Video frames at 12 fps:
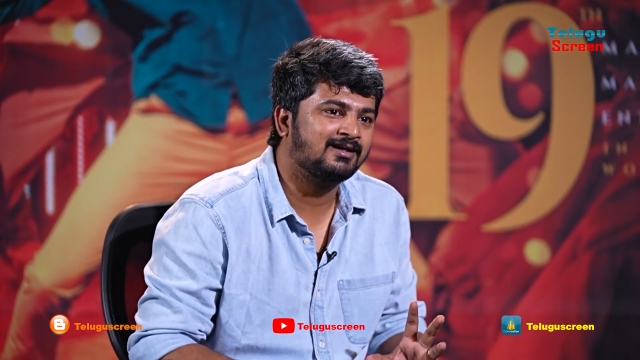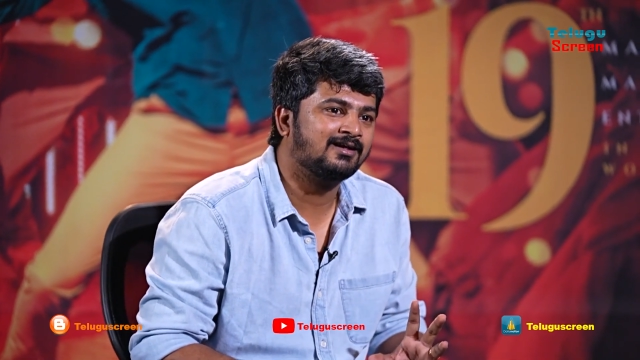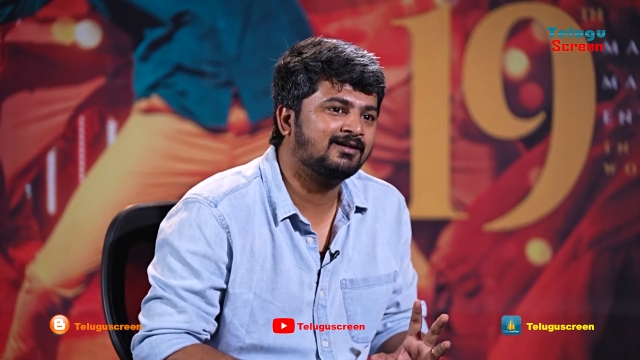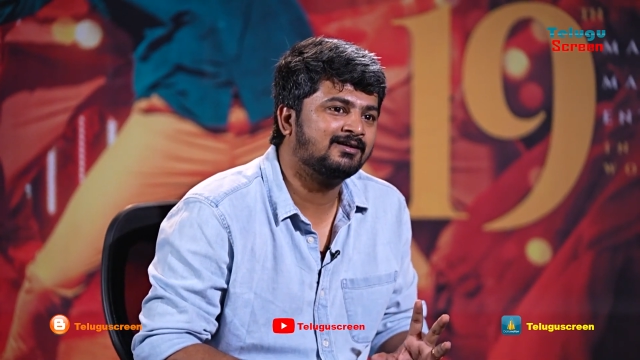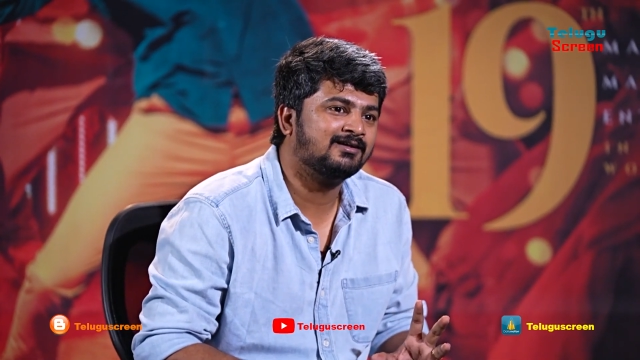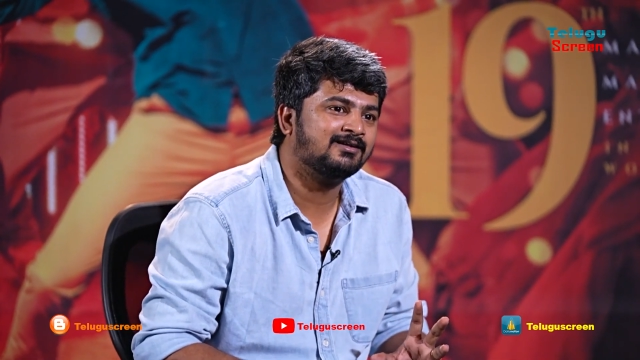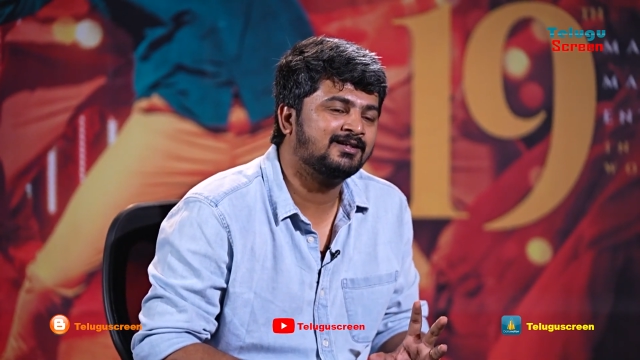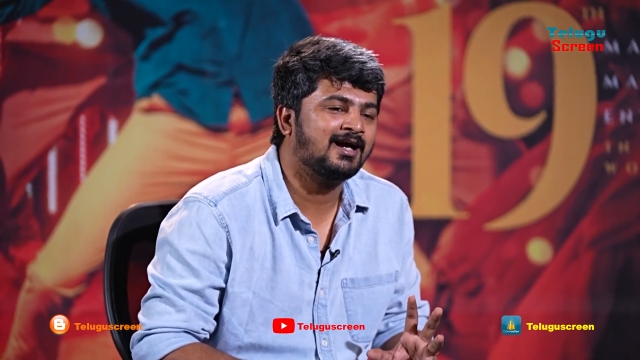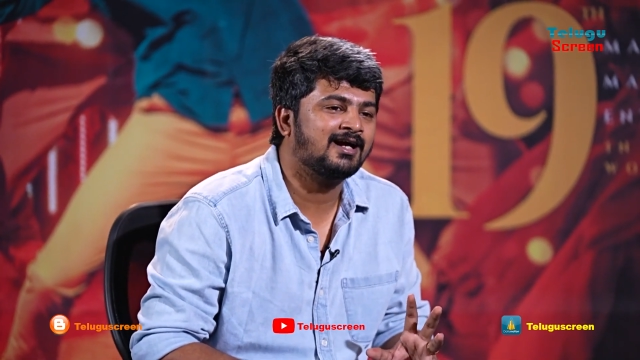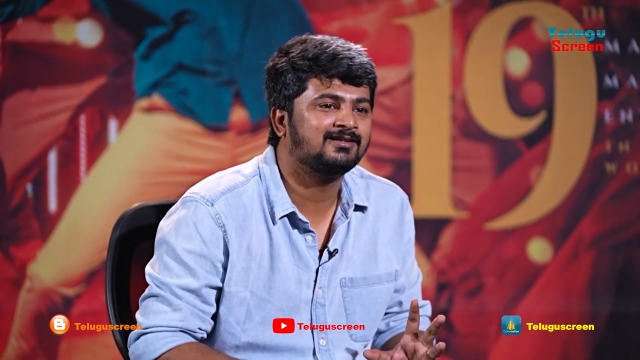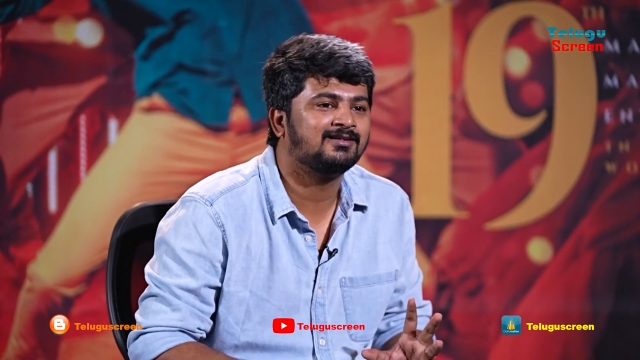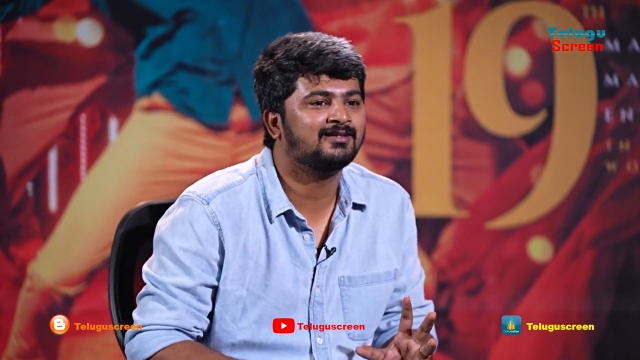Uh, the
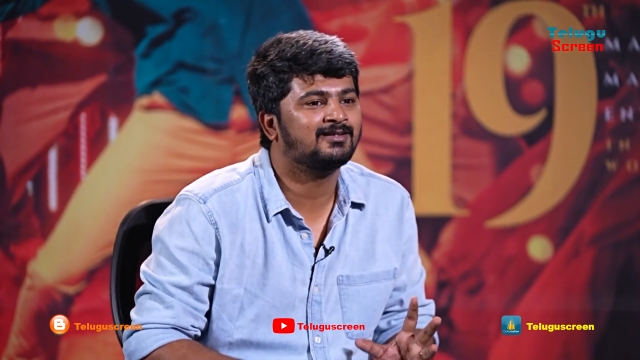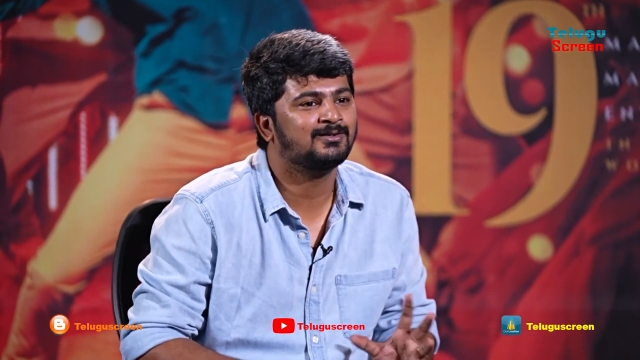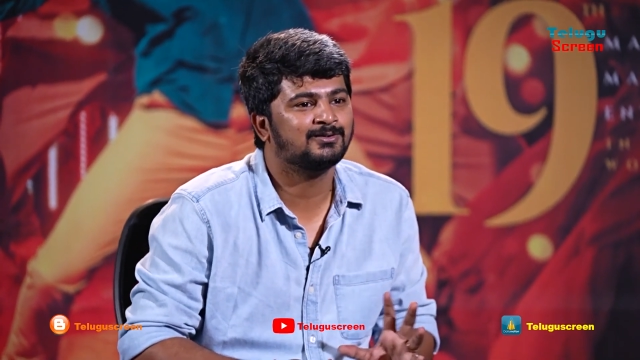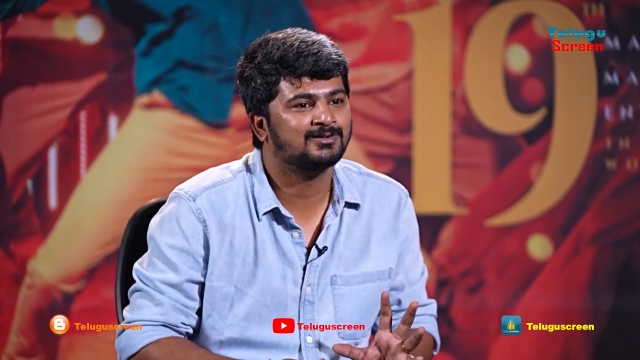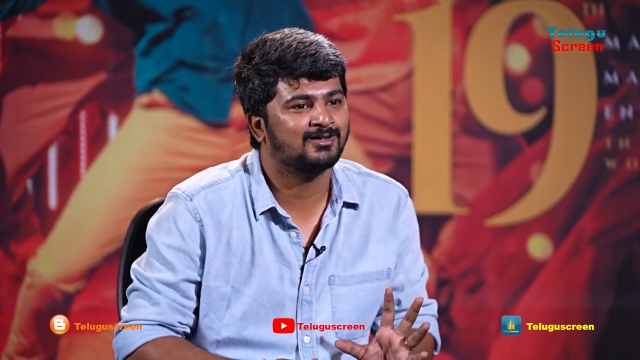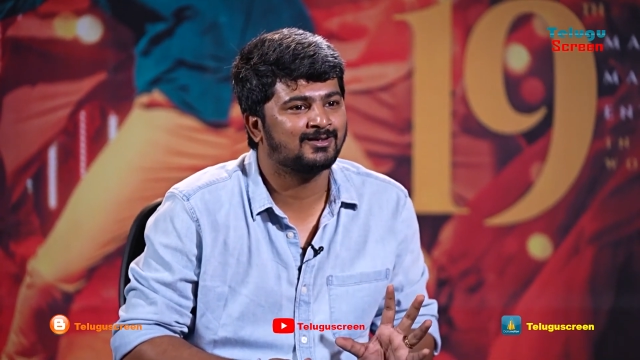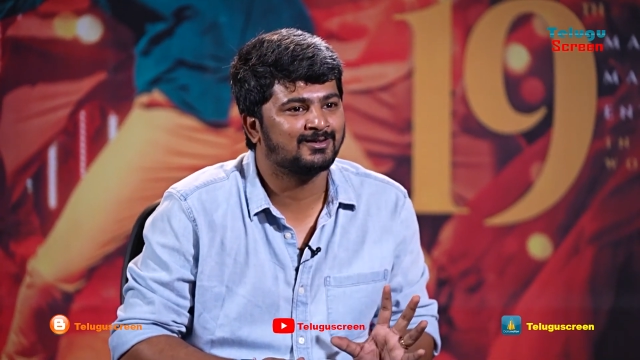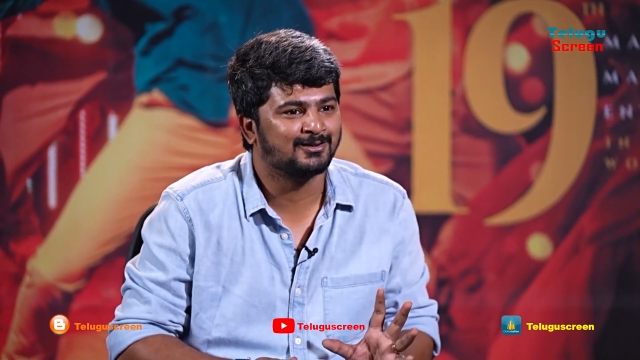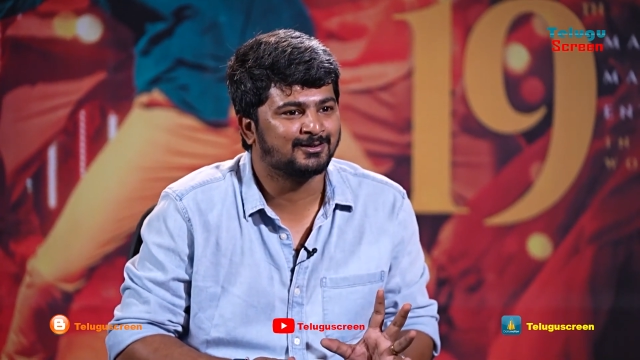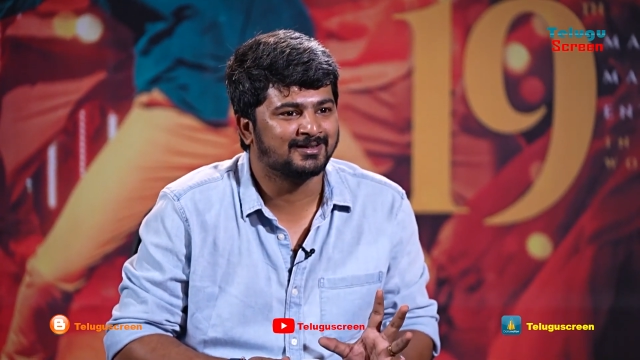actor in you is not talking.